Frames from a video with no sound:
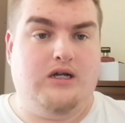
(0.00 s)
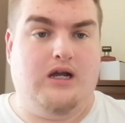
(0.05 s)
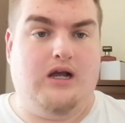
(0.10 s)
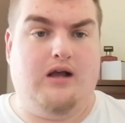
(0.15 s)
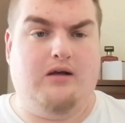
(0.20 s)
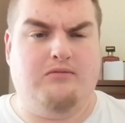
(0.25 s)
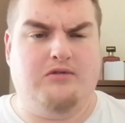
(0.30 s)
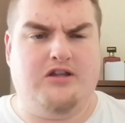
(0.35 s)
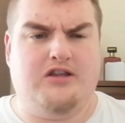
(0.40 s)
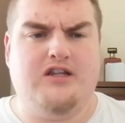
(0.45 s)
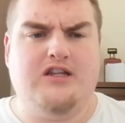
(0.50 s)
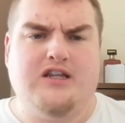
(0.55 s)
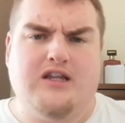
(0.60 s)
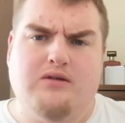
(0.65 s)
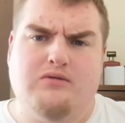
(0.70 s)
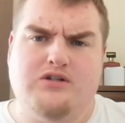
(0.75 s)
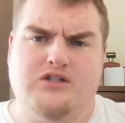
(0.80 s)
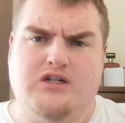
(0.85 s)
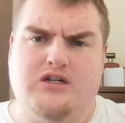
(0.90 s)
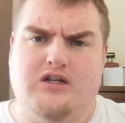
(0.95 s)
I think
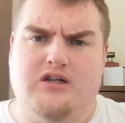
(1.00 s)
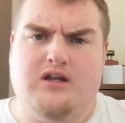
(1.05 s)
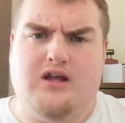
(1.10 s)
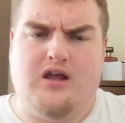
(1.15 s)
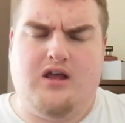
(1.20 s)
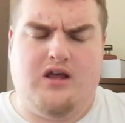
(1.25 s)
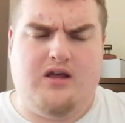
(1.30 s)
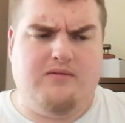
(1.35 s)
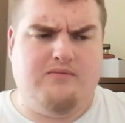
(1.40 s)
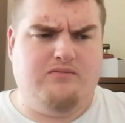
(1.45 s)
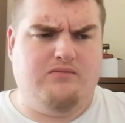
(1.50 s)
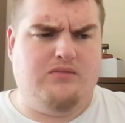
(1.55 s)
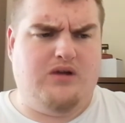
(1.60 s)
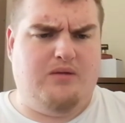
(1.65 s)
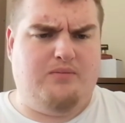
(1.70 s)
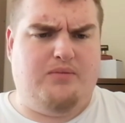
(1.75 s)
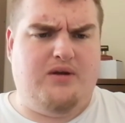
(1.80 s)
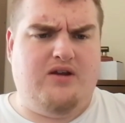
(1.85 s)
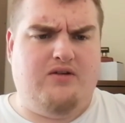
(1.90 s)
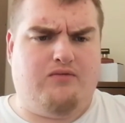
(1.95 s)
there was
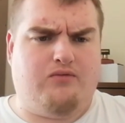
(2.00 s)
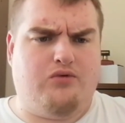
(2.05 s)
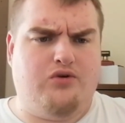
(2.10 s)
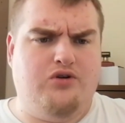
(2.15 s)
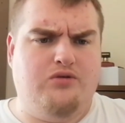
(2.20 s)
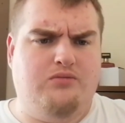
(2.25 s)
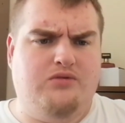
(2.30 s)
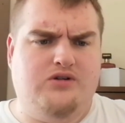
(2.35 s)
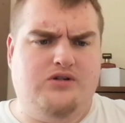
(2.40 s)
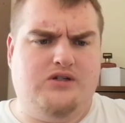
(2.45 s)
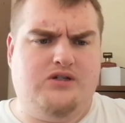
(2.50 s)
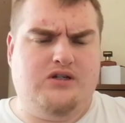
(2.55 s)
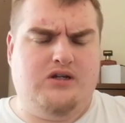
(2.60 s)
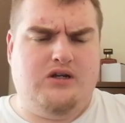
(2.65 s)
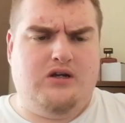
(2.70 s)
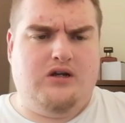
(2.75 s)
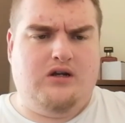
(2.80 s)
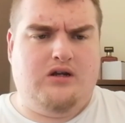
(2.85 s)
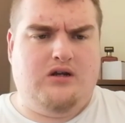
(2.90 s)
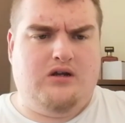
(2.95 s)
a bit of rumours
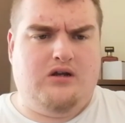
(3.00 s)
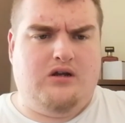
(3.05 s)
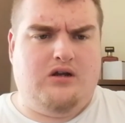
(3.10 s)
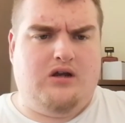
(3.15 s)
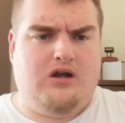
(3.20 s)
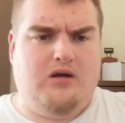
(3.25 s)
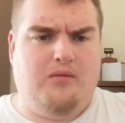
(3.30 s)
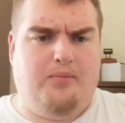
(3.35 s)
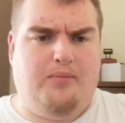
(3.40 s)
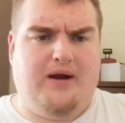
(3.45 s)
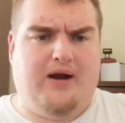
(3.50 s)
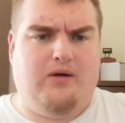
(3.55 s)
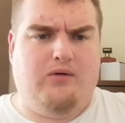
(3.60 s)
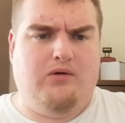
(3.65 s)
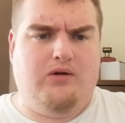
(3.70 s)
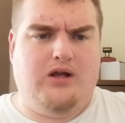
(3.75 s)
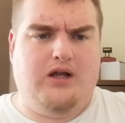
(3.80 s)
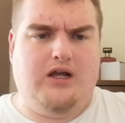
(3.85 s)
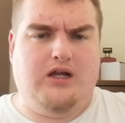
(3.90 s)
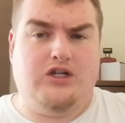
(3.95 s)

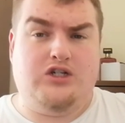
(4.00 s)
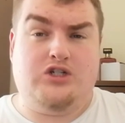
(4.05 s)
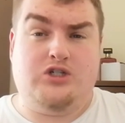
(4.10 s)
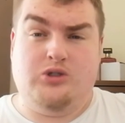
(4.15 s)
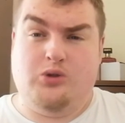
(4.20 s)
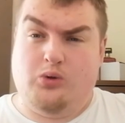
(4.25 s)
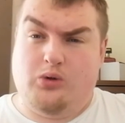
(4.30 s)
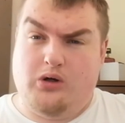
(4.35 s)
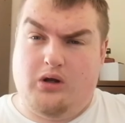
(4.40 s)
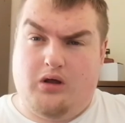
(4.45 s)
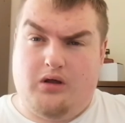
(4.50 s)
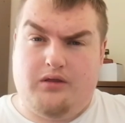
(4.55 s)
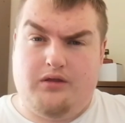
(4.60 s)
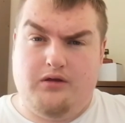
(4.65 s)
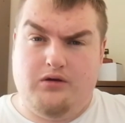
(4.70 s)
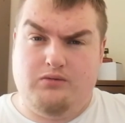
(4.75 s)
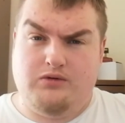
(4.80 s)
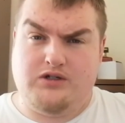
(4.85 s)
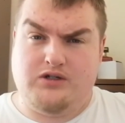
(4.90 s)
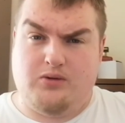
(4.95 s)
about Sorloth,
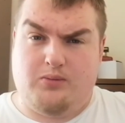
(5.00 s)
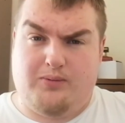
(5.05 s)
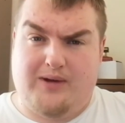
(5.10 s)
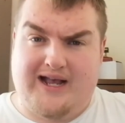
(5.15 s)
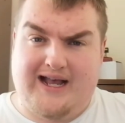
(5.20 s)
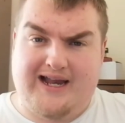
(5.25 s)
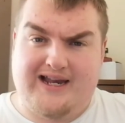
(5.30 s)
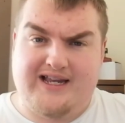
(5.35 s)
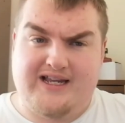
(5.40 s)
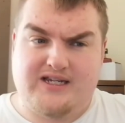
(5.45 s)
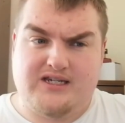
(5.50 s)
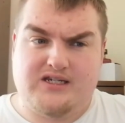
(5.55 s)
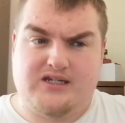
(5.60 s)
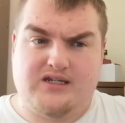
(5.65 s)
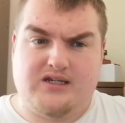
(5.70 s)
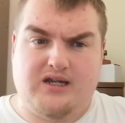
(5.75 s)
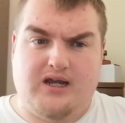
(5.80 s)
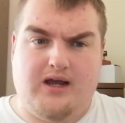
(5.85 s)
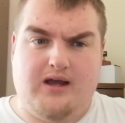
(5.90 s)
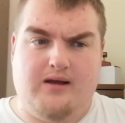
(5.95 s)
who was at
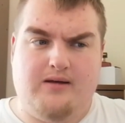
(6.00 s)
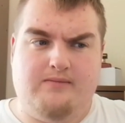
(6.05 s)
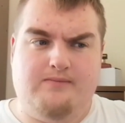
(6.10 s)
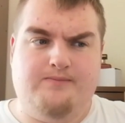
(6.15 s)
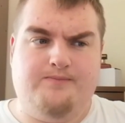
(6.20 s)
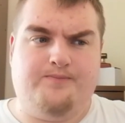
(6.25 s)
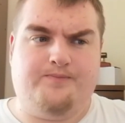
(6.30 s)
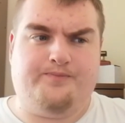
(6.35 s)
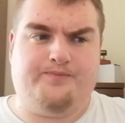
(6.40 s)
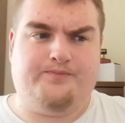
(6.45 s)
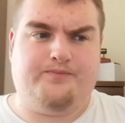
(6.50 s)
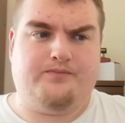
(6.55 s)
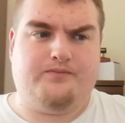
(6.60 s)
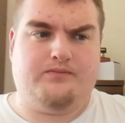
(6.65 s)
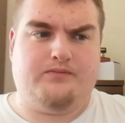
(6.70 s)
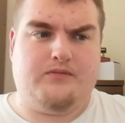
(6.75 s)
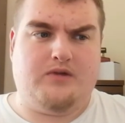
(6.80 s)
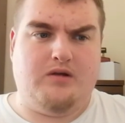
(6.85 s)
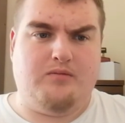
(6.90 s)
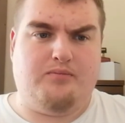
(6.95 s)
Palace,
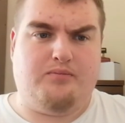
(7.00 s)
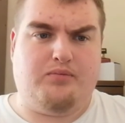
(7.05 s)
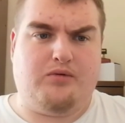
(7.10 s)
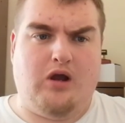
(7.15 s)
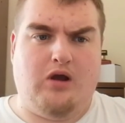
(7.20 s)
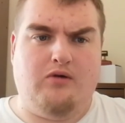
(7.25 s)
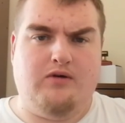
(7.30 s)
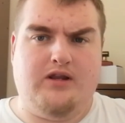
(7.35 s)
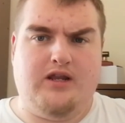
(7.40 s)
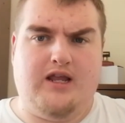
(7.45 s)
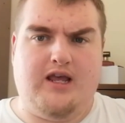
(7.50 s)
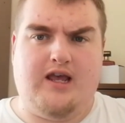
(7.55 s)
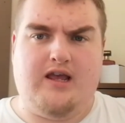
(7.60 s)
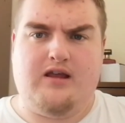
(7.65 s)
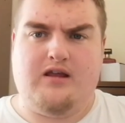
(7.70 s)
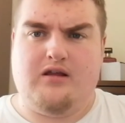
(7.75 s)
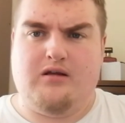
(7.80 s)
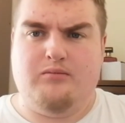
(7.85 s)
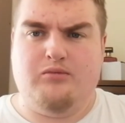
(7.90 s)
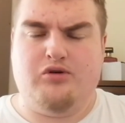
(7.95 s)
going
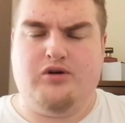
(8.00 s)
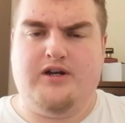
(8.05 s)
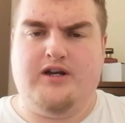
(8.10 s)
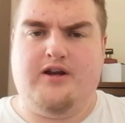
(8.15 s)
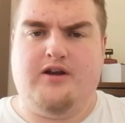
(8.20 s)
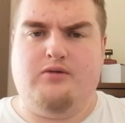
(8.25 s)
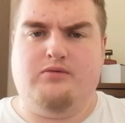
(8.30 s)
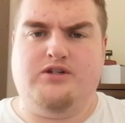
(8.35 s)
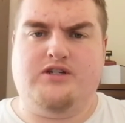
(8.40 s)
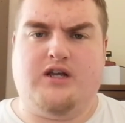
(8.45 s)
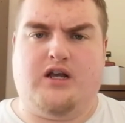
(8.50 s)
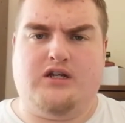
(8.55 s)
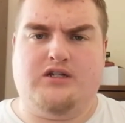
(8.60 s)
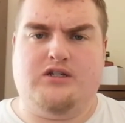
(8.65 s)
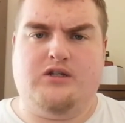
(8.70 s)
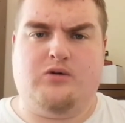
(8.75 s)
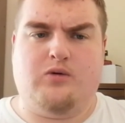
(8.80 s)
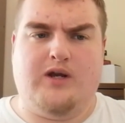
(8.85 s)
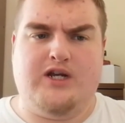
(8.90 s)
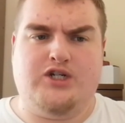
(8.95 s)
there. Mourinho was
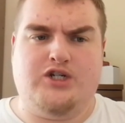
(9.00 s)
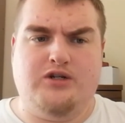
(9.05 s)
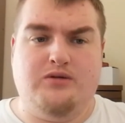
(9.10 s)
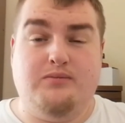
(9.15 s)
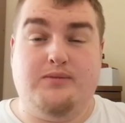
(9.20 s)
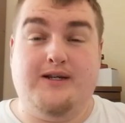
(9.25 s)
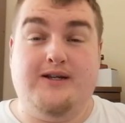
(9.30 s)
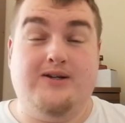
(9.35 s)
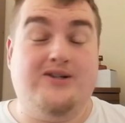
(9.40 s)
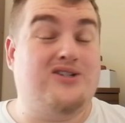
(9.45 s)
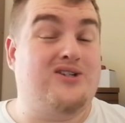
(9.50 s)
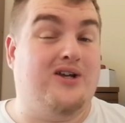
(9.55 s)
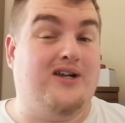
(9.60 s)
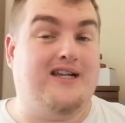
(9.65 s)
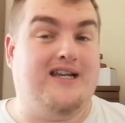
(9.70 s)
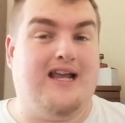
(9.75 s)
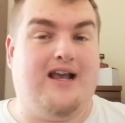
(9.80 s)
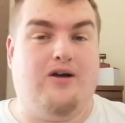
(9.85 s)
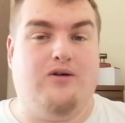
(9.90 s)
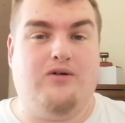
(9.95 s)
asked the question, but it looks
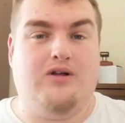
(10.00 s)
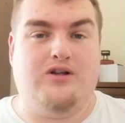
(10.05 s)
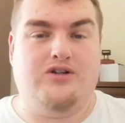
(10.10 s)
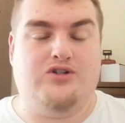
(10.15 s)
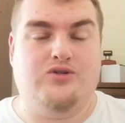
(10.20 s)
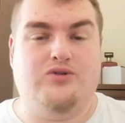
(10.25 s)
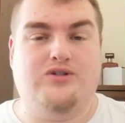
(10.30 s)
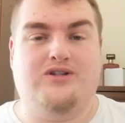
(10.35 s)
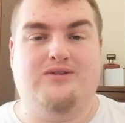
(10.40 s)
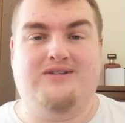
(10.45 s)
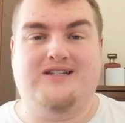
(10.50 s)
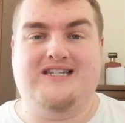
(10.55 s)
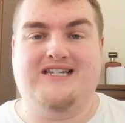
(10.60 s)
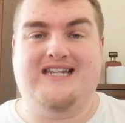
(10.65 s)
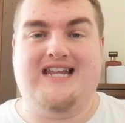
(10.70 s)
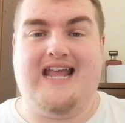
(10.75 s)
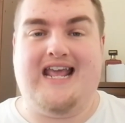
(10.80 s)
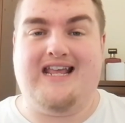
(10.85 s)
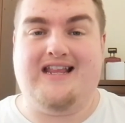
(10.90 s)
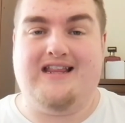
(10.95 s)
like now, I saw something
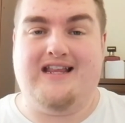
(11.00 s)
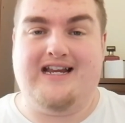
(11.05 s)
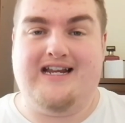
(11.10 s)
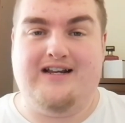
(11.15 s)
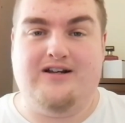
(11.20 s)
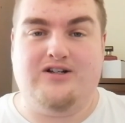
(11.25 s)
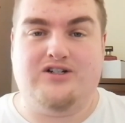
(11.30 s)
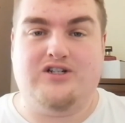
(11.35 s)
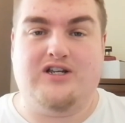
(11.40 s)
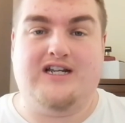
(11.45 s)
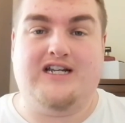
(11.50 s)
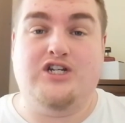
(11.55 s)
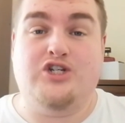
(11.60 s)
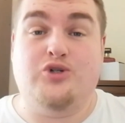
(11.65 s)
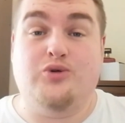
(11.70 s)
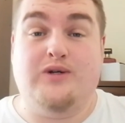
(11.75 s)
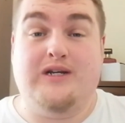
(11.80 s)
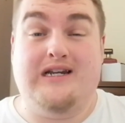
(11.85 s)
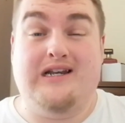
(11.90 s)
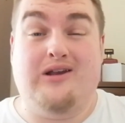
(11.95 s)
today that he looks like he's
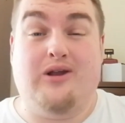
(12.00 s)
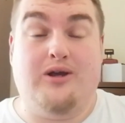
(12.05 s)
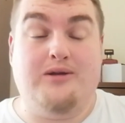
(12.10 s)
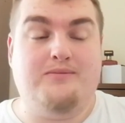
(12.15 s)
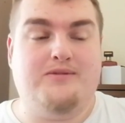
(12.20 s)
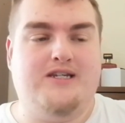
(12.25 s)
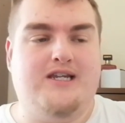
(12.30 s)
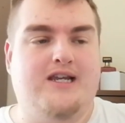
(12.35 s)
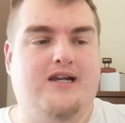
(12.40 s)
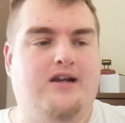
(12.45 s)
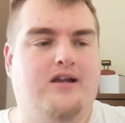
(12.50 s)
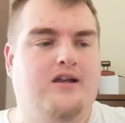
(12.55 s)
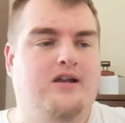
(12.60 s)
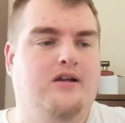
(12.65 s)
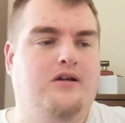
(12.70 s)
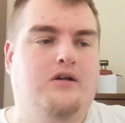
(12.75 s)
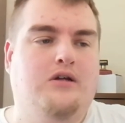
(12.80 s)
joining Leipzig.